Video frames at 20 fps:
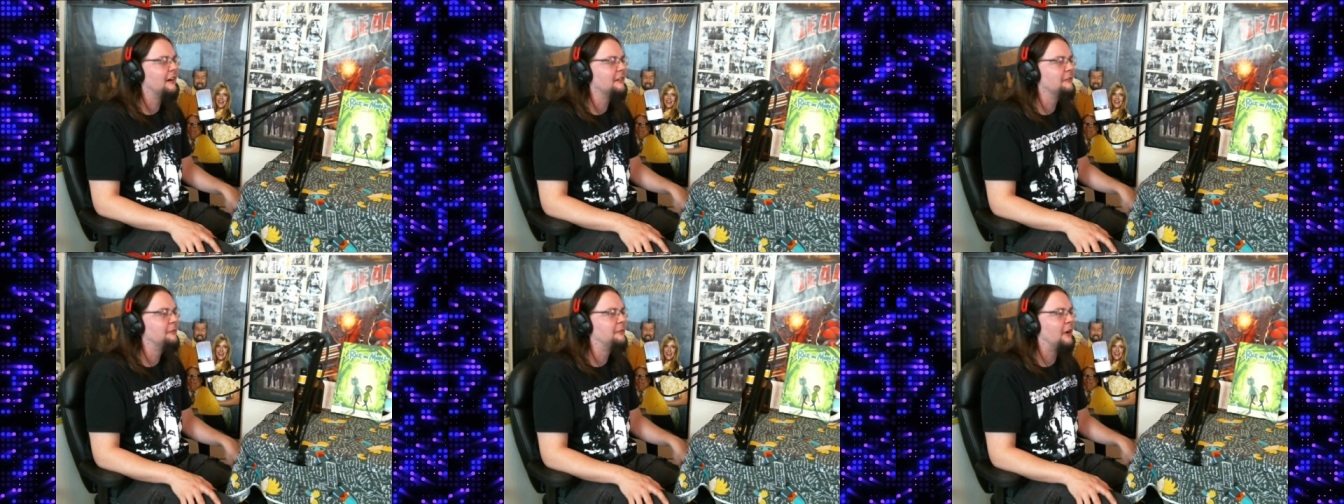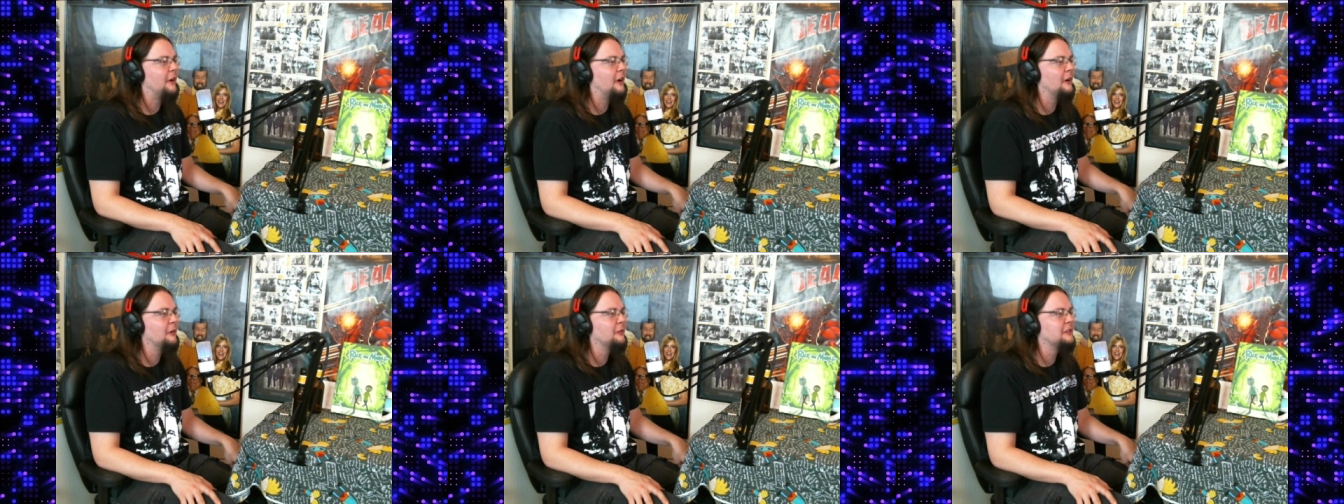and
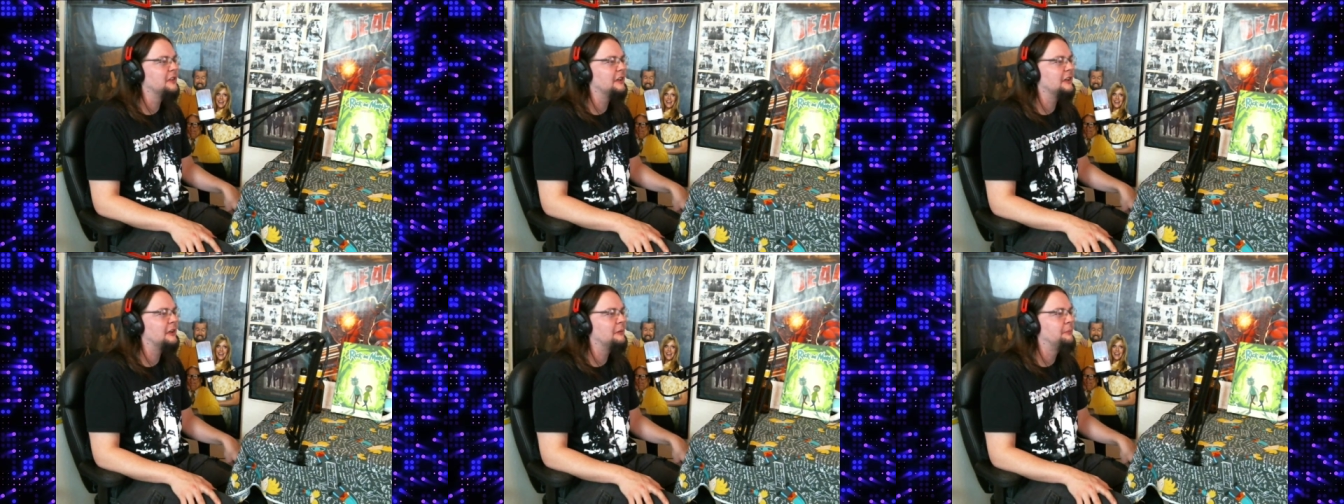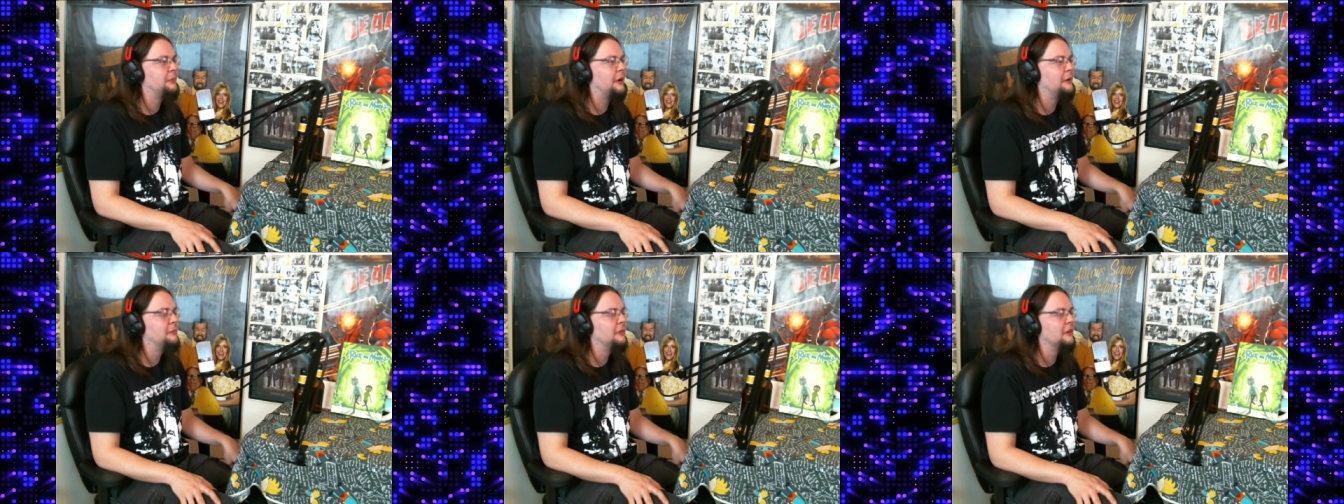Varg was like a
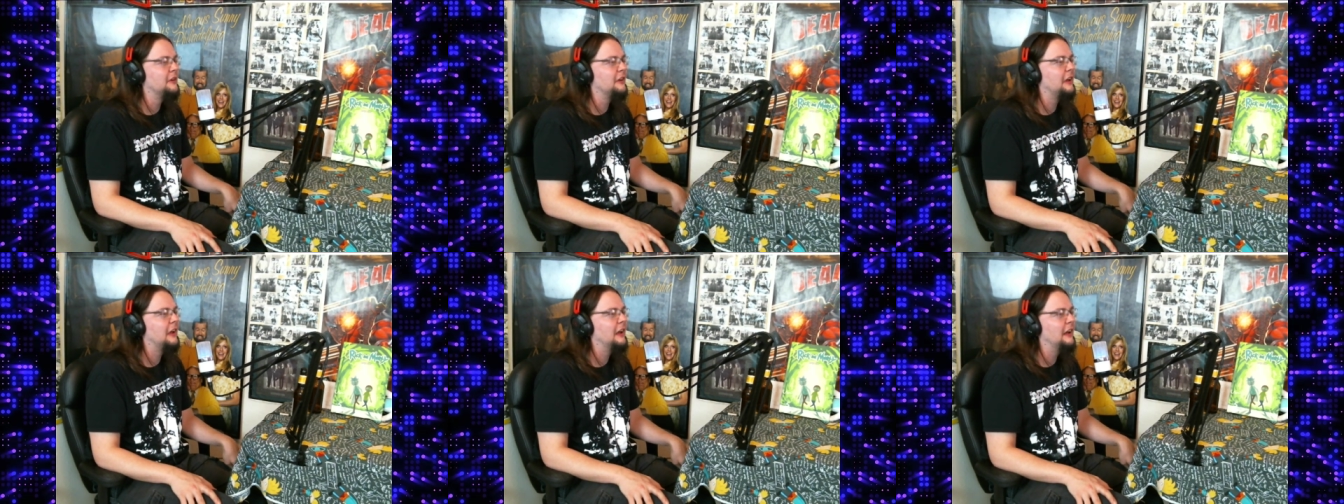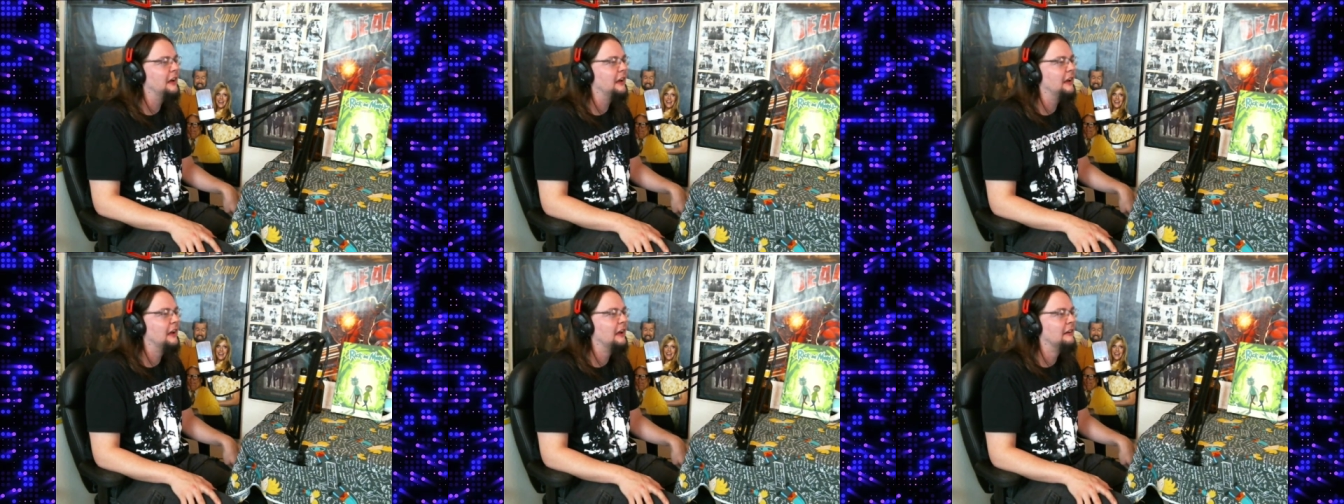bumbling
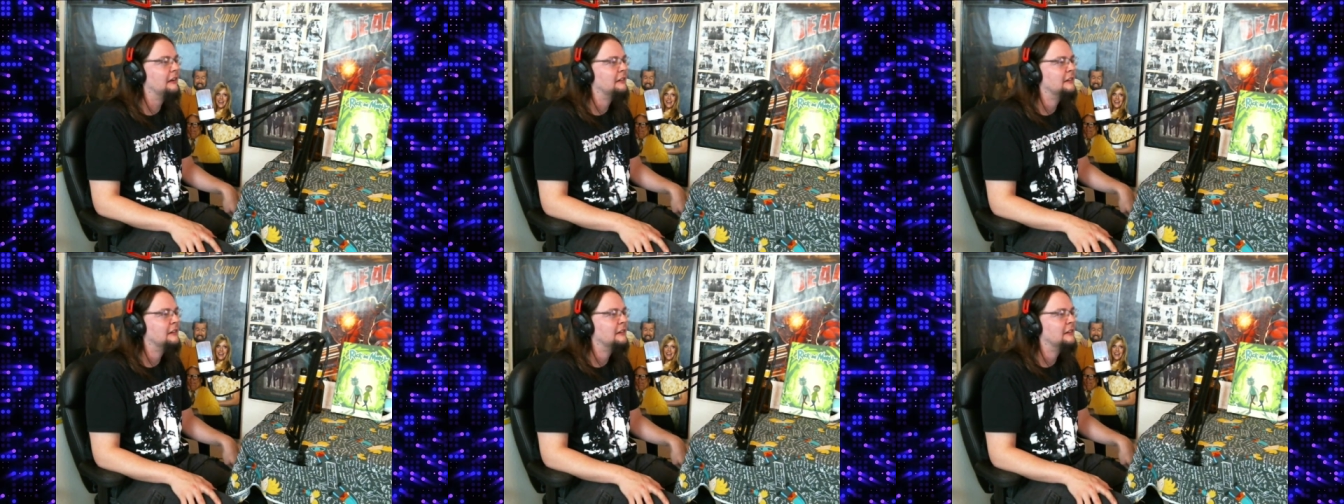idiot